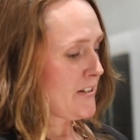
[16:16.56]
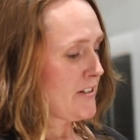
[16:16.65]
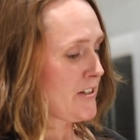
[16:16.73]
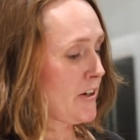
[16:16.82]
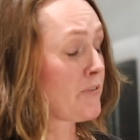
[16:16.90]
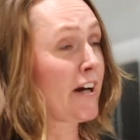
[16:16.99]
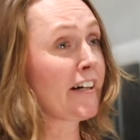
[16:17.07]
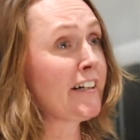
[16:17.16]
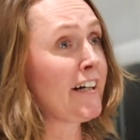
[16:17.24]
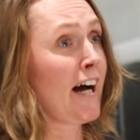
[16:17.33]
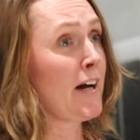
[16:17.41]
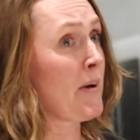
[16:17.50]
So Rhiannon
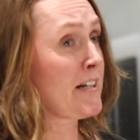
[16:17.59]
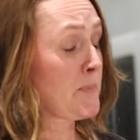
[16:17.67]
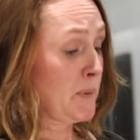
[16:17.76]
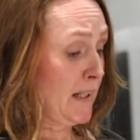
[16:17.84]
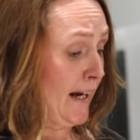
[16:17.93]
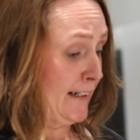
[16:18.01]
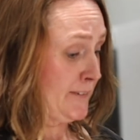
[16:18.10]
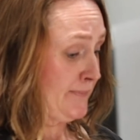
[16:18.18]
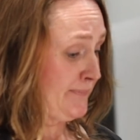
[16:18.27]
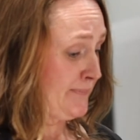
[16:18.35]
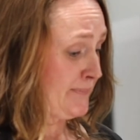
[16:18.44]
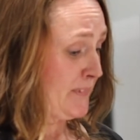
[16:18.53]
and I made a plan.
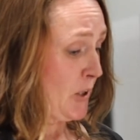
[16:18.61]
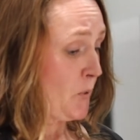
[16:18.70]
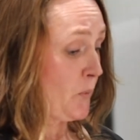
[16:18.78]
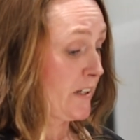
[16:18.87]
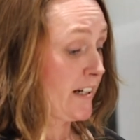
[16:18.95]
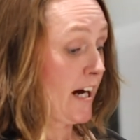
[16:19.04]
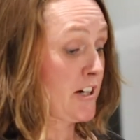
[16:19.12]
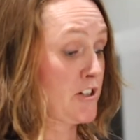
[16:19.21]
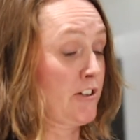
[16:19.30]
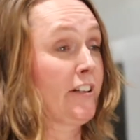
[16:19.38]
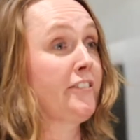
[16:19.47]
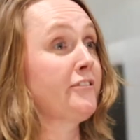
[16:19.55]
We'd catch
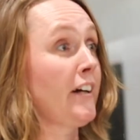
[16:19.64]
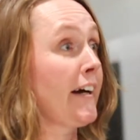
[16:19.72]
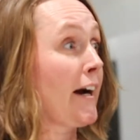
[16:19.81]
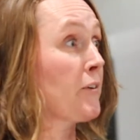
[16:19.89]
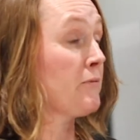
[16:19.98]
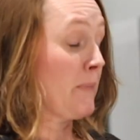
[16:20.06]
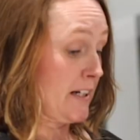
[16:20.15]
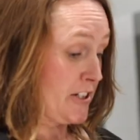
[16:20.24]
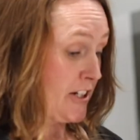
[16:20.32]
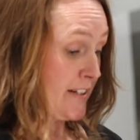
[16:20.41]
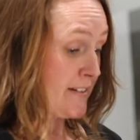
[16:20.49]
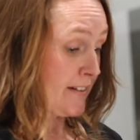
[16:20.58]
an early flight out of
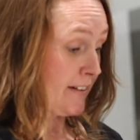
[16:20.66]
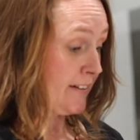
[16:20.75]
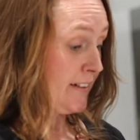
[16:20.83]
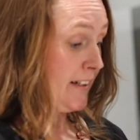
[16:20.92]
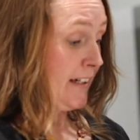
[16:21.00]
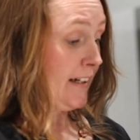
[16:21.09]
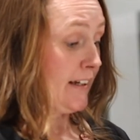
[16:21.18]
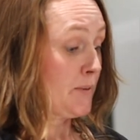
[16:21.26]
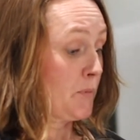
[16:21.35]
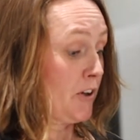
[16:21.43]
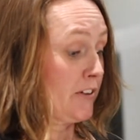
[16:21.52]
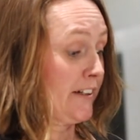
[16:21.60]
Manchester in
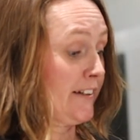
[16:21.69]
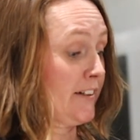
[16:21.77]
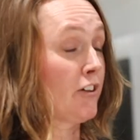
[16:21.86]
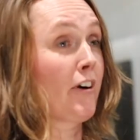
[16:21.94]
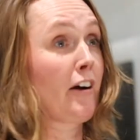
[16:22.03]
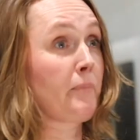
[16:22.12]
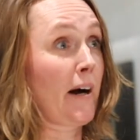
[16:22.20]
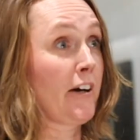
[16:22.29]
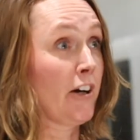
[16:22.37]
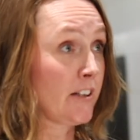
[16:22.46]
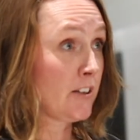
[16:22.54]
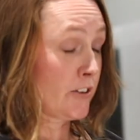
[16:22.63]
the morning, arrive by
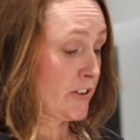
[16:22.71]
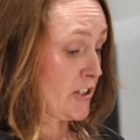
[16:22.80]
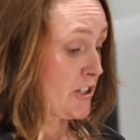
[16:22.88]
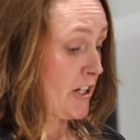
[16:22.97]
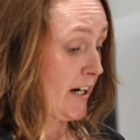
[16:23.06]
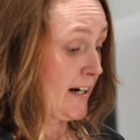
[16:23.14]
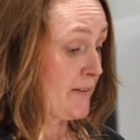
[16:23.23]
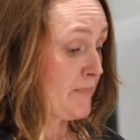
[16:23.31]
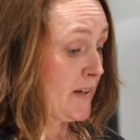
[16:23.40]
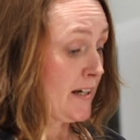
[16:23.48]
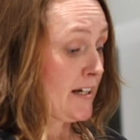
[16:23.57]
early lunchtime,